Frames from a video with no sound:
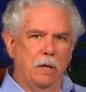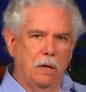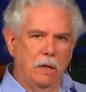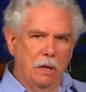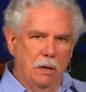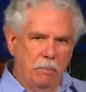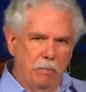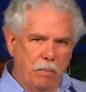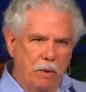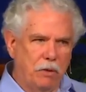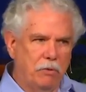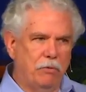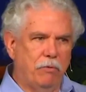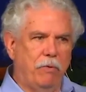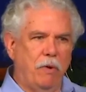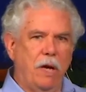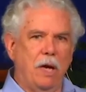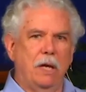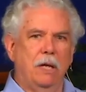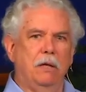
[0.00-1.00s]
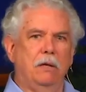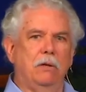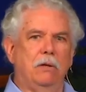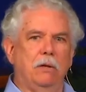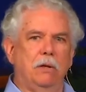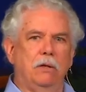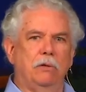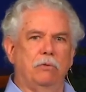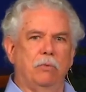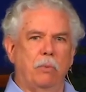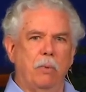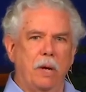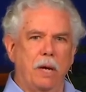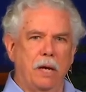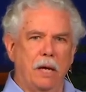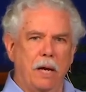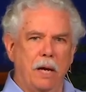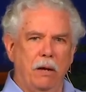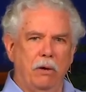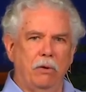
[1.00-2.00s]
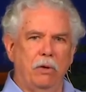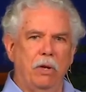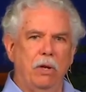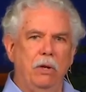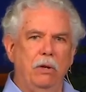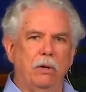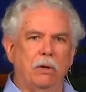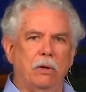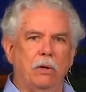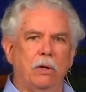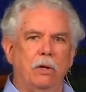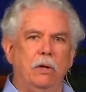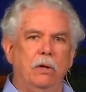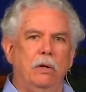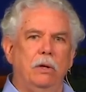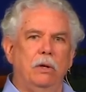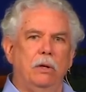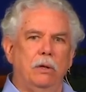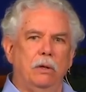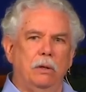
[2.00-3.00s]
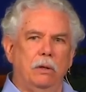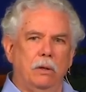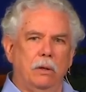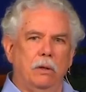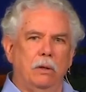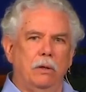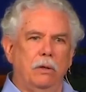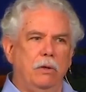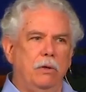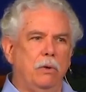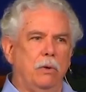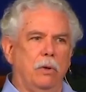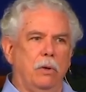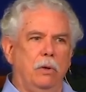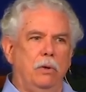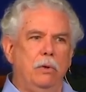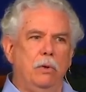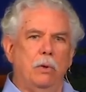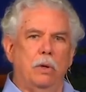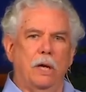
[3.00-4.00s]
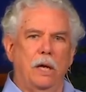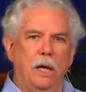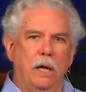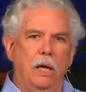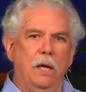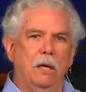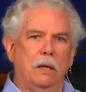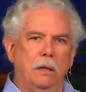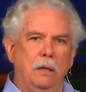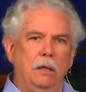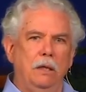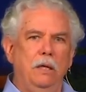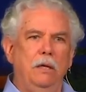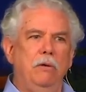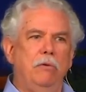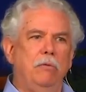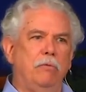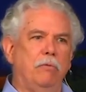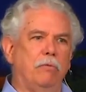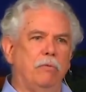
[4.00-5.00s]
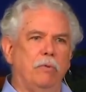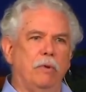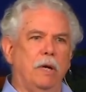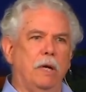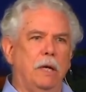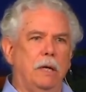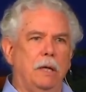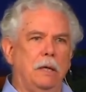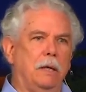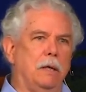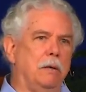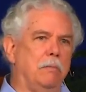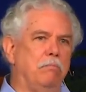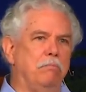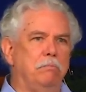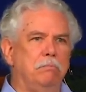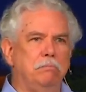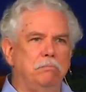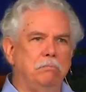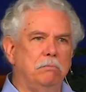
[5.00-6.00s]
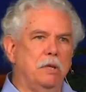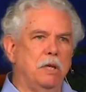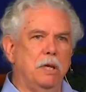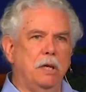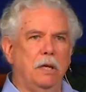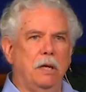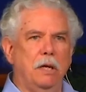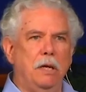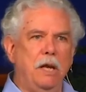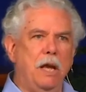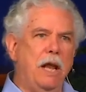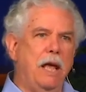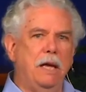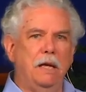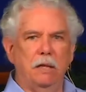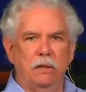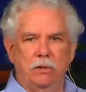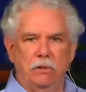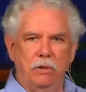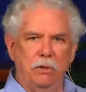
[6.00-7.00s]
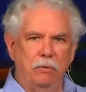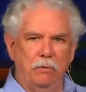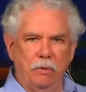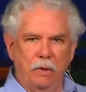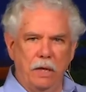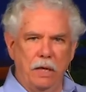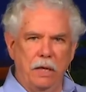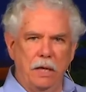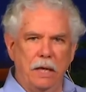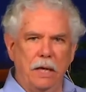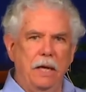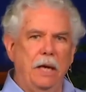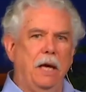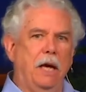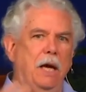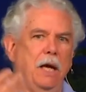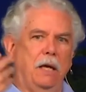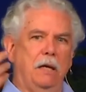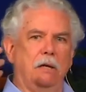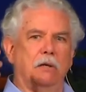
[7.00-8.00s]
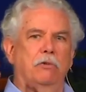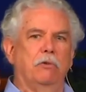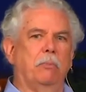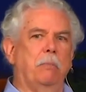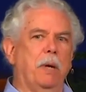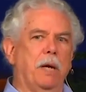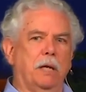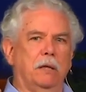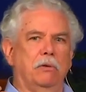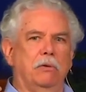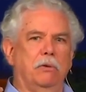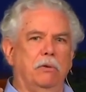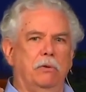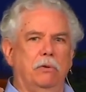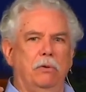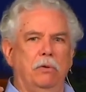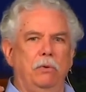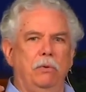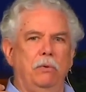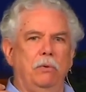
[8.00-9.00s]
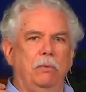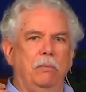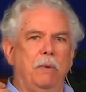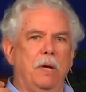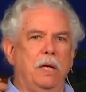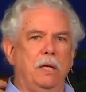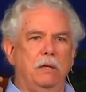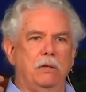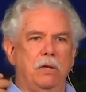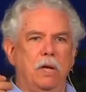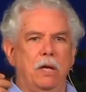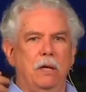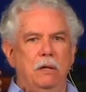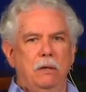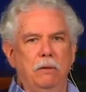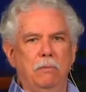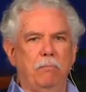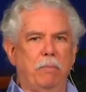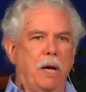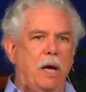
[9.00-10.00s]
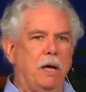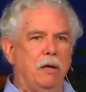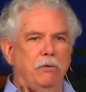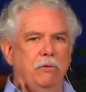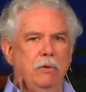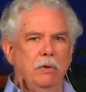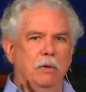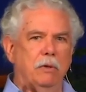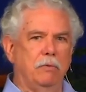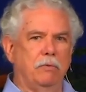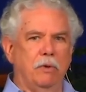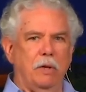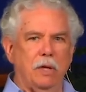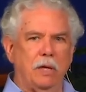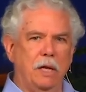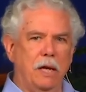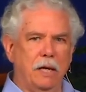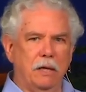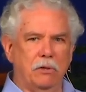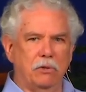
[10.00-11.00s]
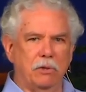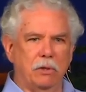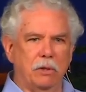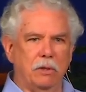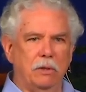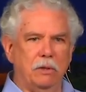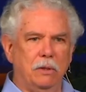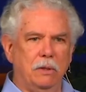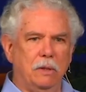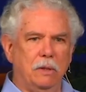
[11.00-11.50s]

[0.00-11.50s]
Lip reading: It must find its way out here. You can't live negatively and expect to maintain positive connection.